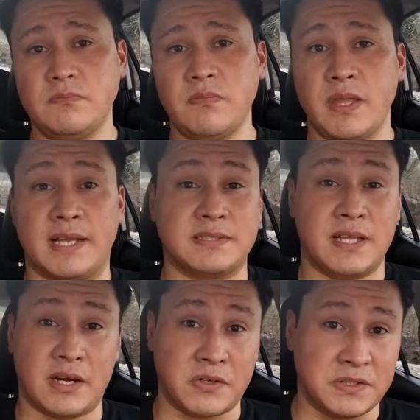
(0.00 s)
It has a
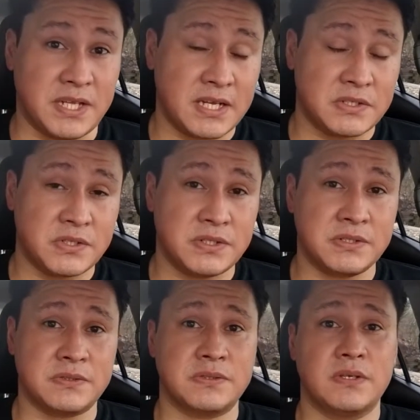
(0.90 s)
lot of
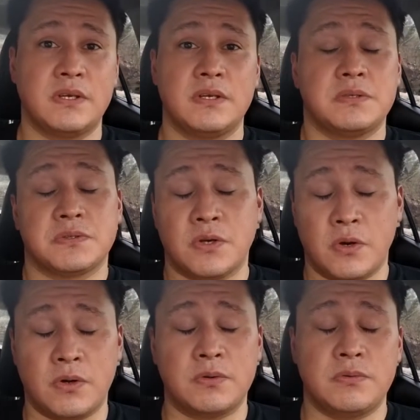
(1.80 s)
connections,
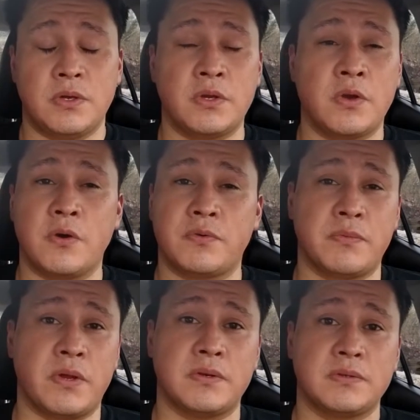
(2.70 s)
so you could go from
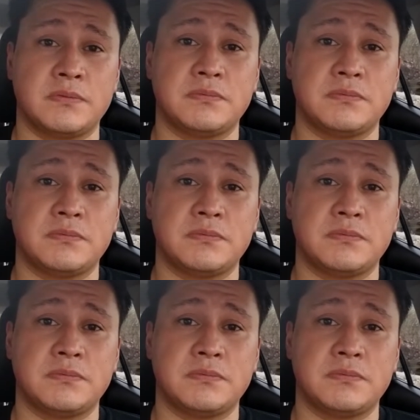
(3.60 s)
there.